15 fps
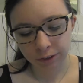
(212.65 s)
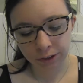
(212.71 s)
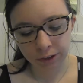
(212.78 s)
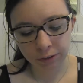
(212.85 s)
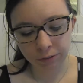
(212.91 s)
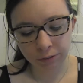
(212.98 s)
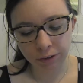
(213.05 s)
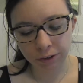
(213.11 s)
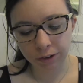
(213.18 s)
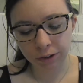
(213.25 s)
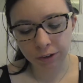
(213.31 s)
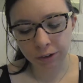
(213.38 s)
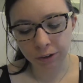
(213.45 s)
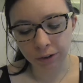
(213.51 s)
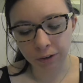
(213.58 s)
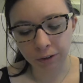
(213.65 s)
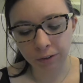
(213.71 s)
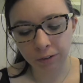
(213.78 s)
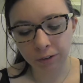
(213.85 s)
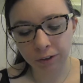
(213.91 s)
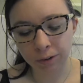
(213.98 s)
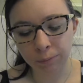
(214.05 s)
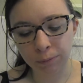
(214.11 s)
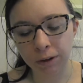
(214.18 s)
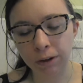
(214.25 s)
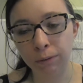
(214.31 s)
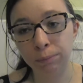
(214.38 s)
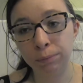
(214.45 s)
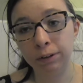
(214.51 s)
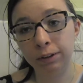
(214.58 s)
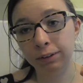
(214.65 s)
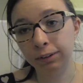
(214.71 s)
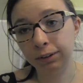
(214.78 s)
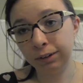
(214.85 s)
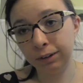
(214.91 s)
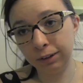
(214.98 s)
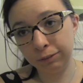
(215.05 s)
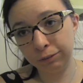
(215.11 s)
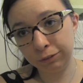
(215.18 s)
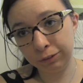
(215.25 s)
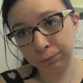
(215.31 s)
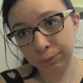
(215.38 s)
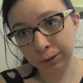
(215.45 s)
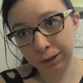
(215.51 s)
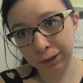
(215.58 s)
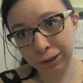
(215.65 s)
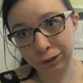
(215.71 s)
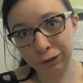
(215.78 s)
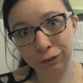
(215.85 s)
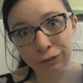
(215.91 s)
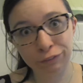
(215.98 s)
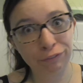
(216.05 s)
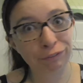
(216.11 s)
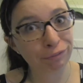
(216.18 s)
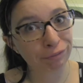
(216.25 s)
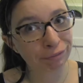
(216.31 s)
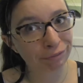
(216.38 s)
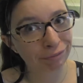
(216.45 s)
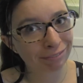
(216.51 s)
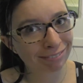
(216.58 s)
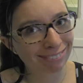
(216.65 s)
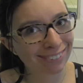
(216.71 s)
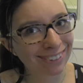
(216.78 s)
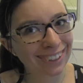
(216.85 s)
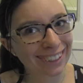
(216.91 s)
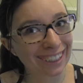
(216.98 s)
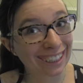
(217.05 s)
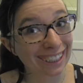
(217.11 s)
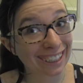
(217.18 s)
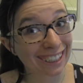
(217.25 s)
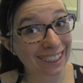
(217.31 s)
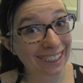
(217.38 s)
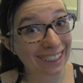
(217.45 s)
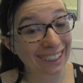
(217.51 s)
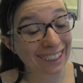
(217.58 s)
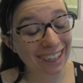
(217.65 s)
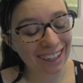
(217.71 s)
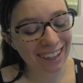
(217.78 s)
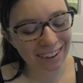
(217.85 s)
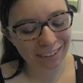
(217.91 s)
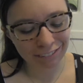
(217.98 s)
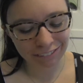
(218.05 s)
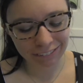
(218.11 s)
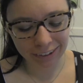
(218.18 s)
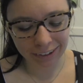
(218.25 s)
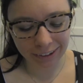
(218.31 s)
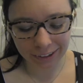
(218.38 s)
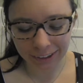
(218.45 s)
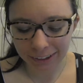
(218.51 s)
you want to know about pizza delivery menu? got stuff.